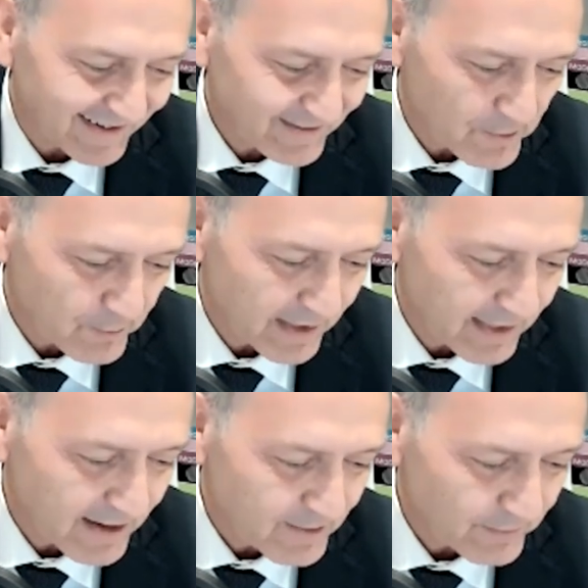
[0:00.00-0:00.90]
So we
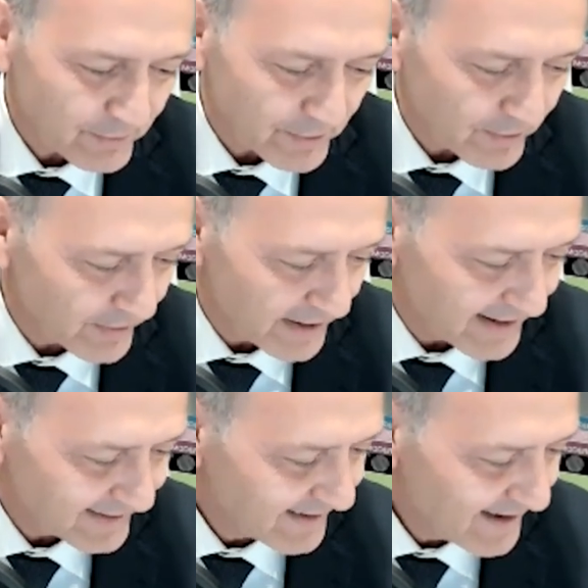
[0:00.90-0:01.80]
thank you for all
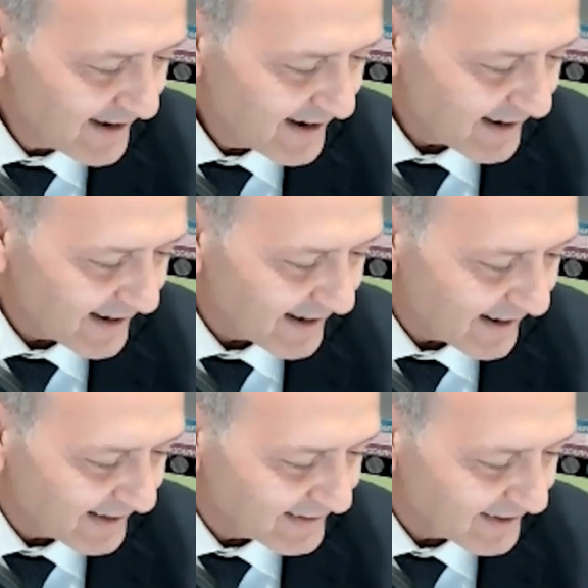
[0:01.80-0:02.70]
that.
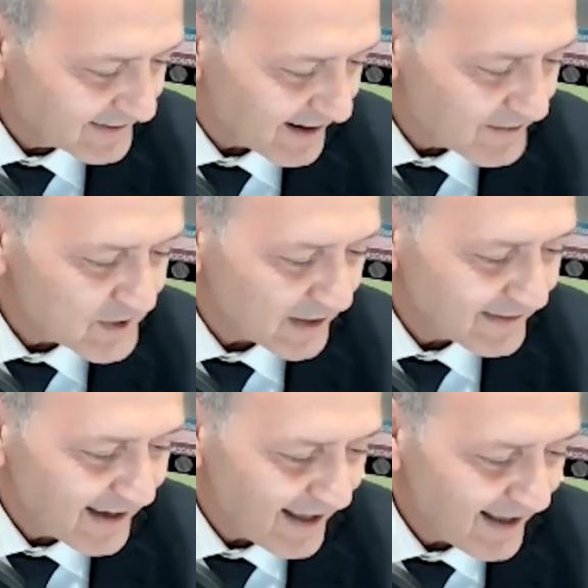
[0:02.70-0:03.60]
Dr.
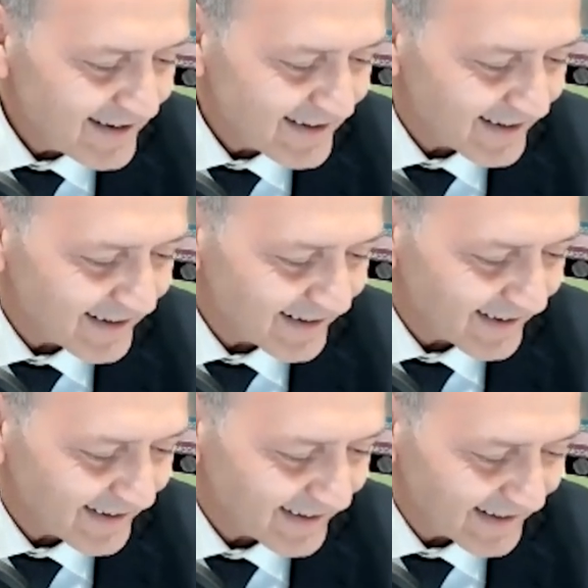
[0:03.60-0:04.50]
Amjad Kahn
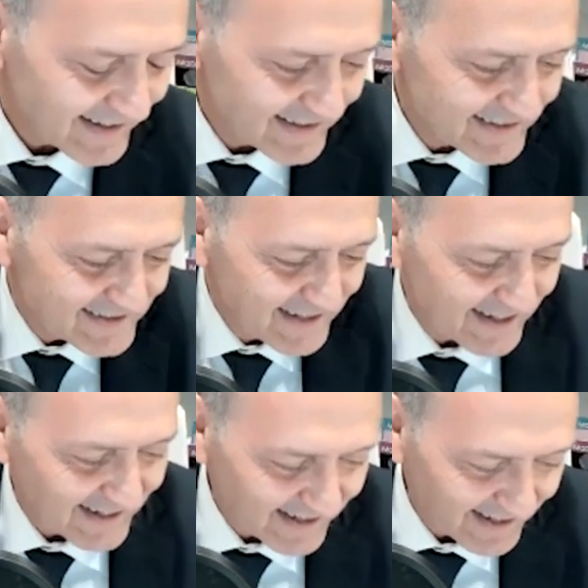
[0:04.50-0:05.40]
is
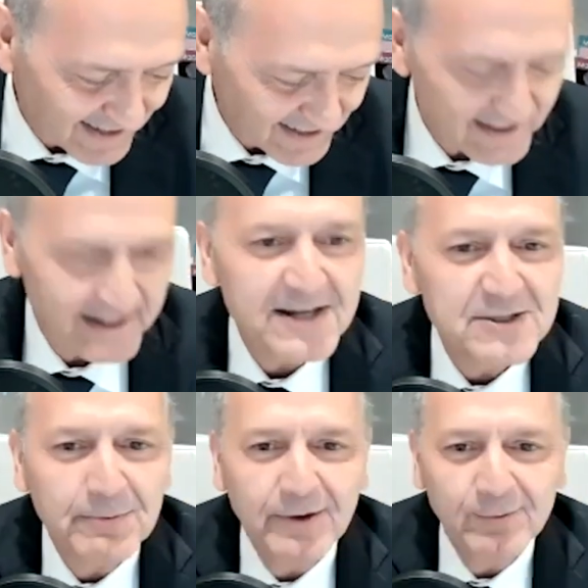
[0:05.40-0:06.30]
an
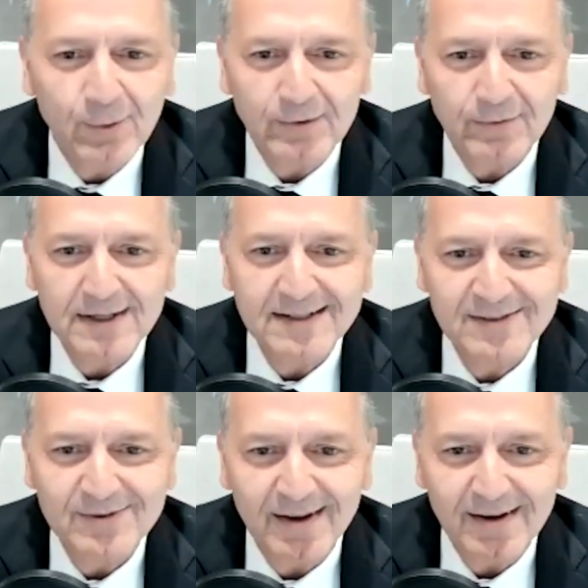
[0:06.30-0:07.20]
expert, one of
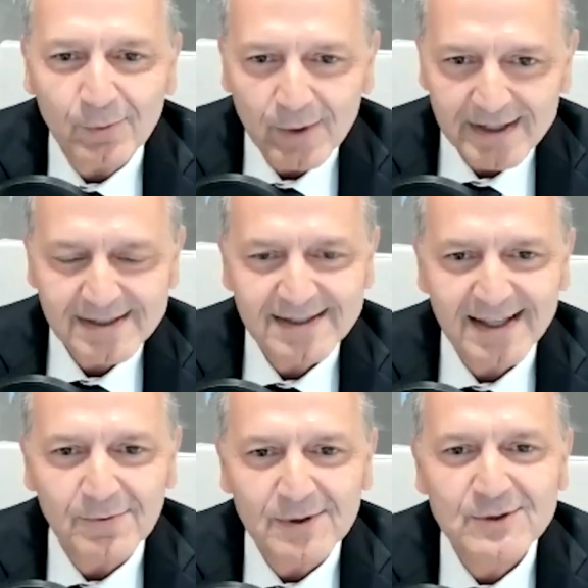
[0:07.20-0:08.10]
these whiz
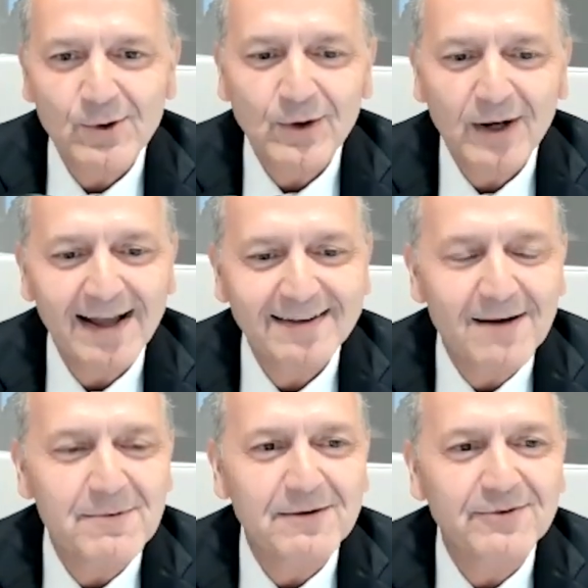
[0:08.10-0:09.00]
that we're so glad
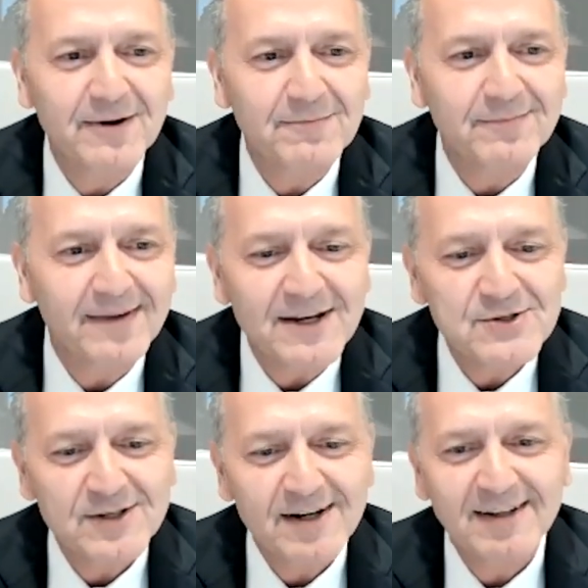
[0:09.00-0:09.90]
coming from
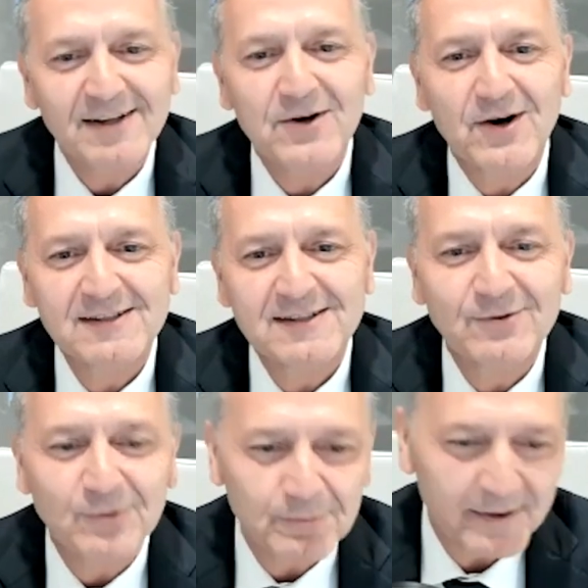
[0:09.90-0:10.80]
engineering crossing
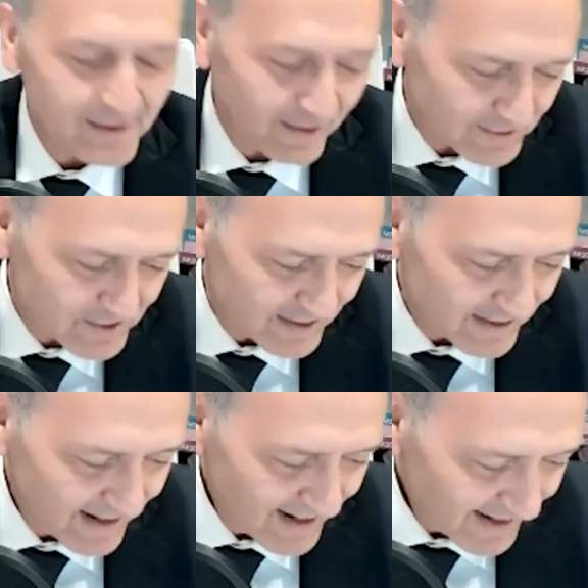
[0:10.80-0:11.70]
to pathology.